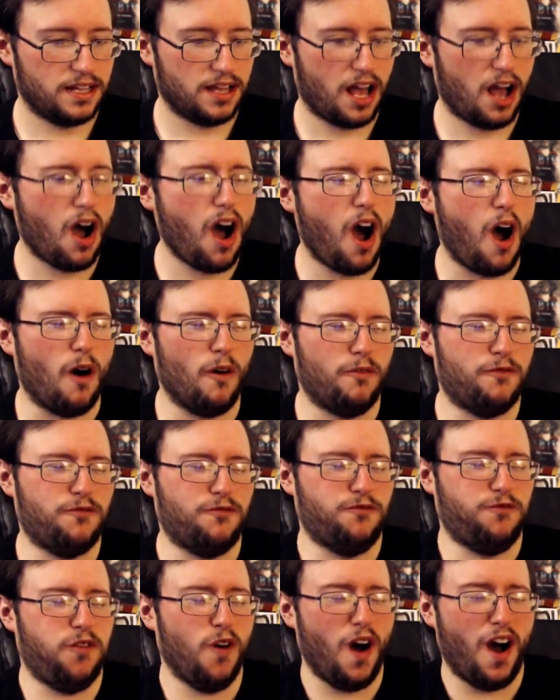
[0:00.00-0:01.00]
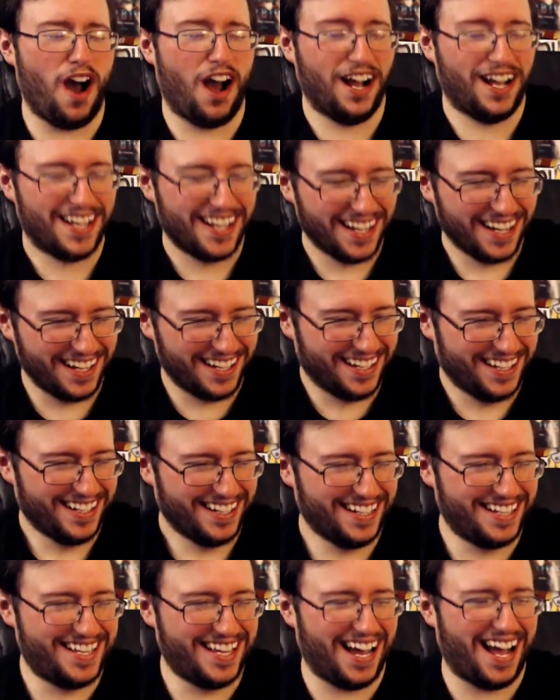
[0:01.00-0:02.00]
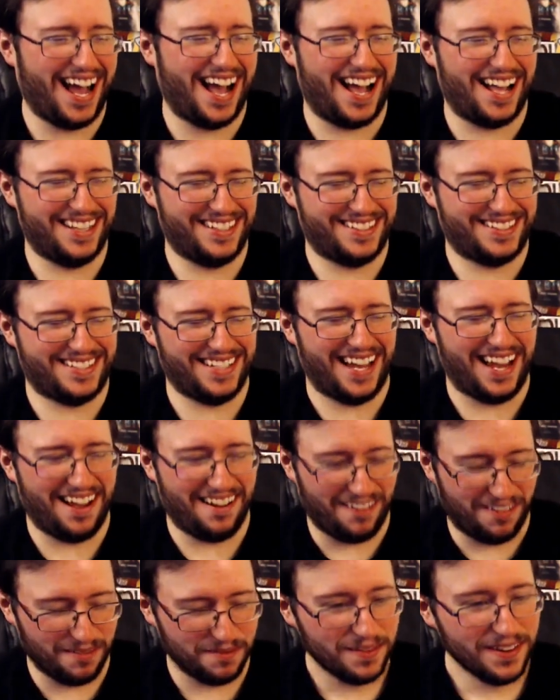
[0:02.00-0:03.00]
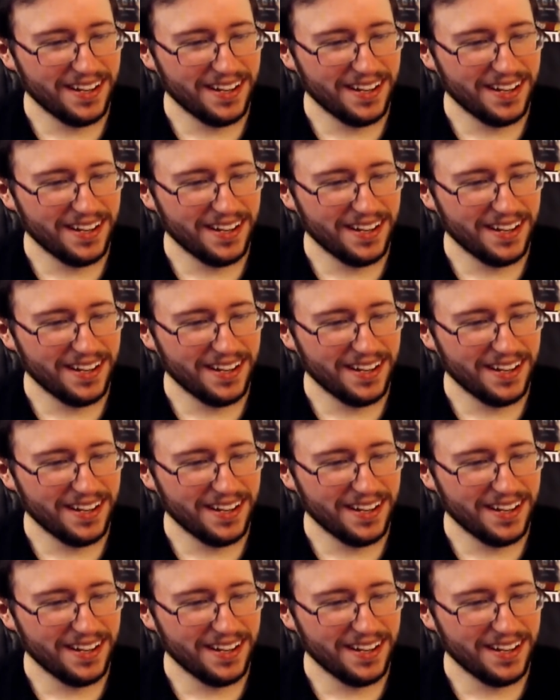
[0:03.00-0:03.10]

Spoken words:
Oh, fuck. God damn.